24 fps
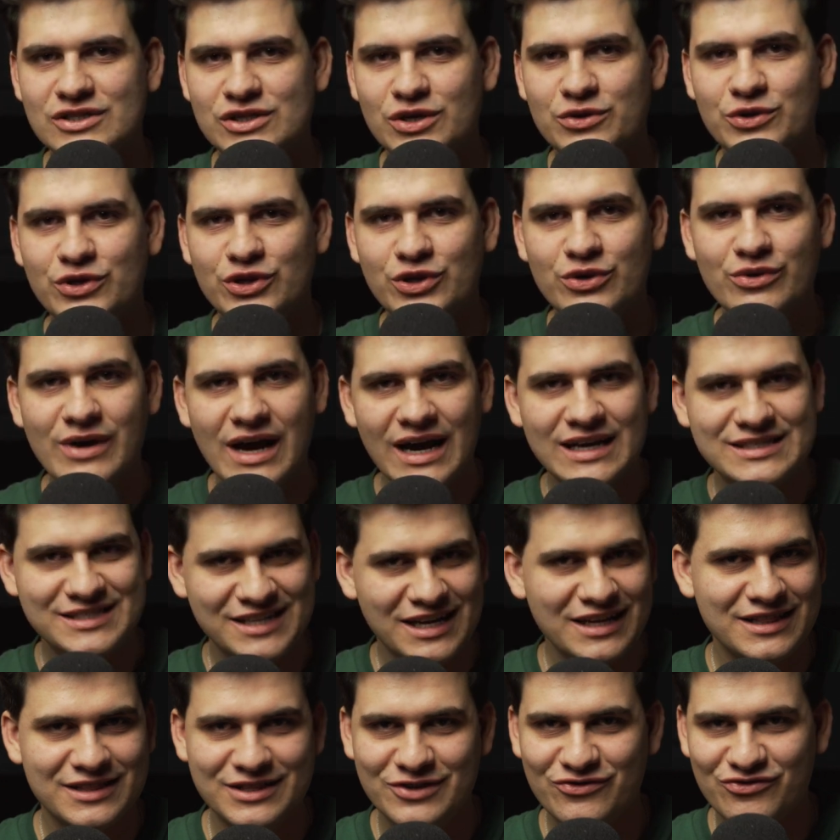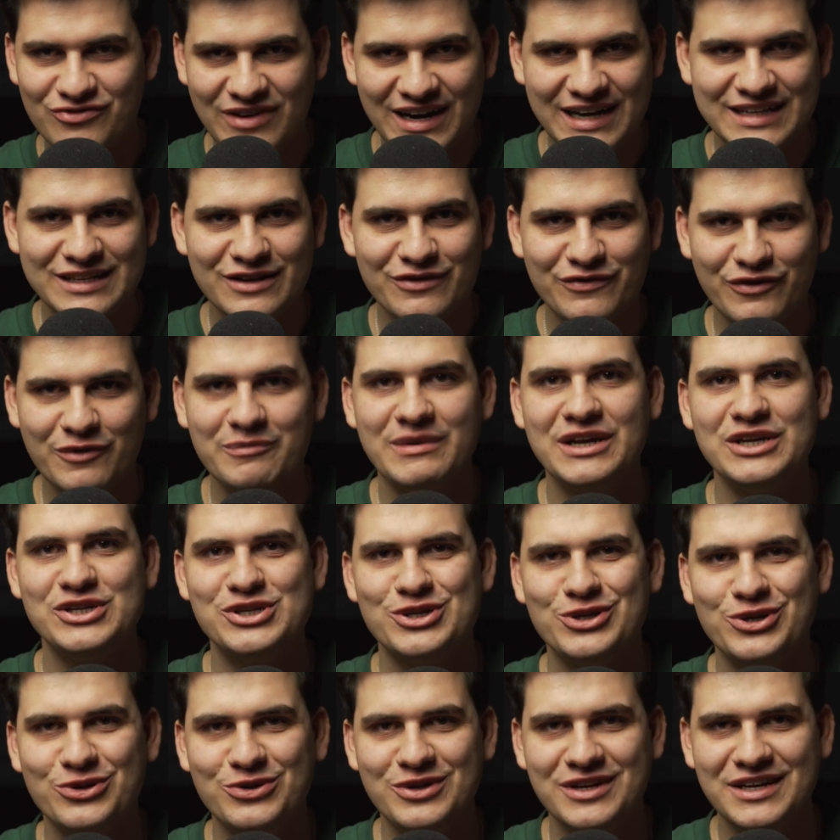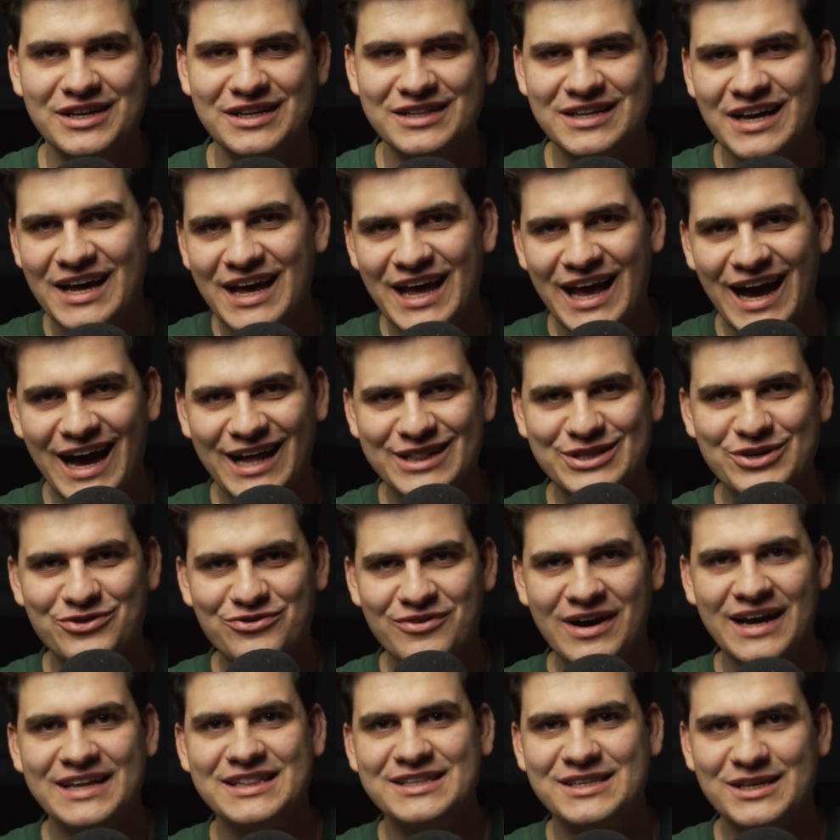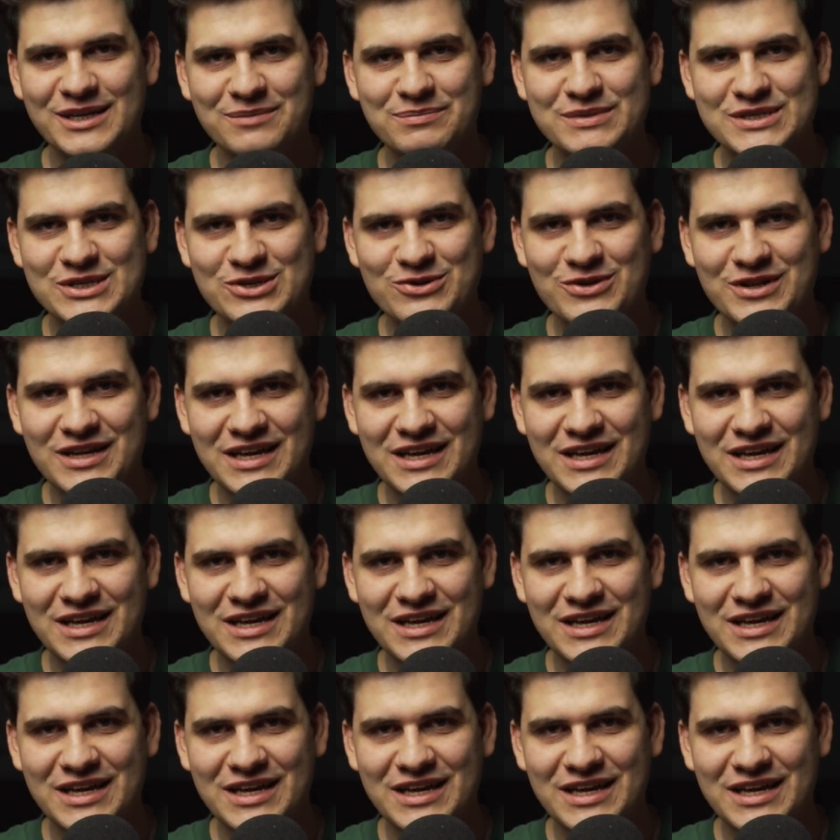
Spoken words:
so you guys get the right information you need and the right tips you